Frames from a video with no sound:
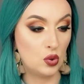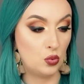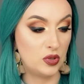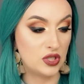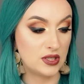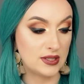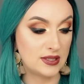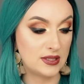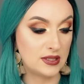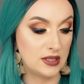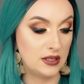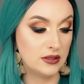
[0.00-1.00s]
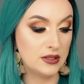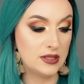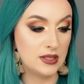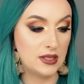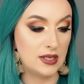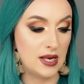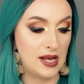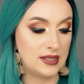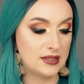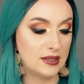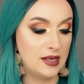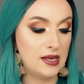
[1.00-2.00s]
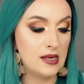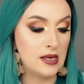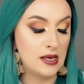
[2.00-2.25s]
which is sealed nicely.